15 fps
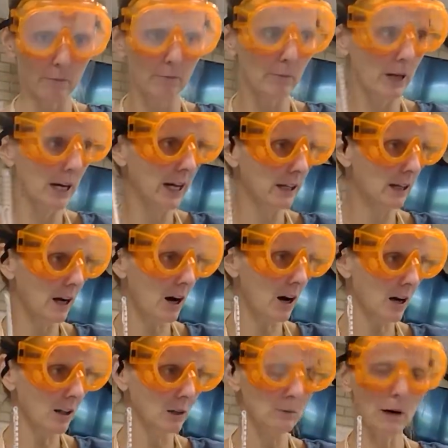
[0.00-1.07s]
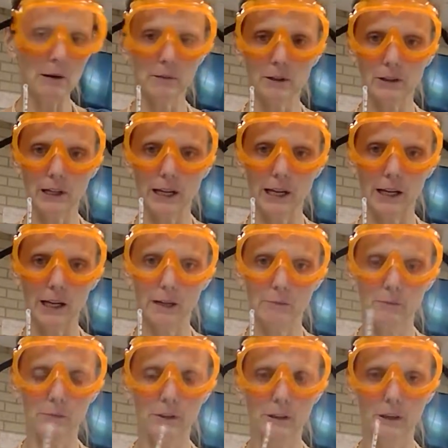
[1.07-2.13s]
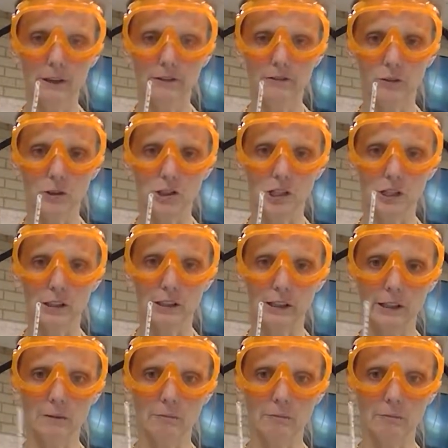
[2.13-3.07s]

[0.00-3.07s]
but our thermometer came unfortunately